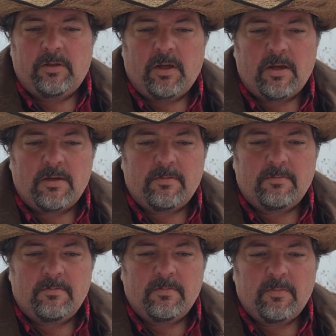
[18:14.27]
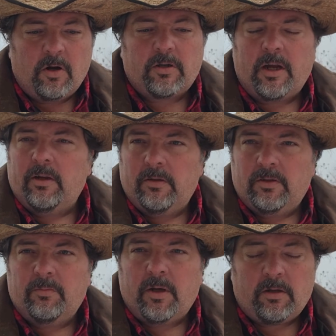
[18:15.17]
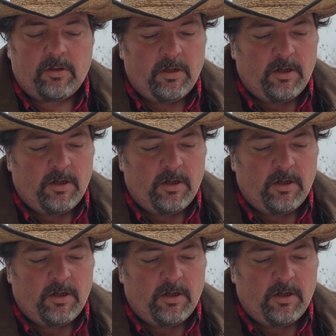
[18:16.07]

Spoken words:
are careless about,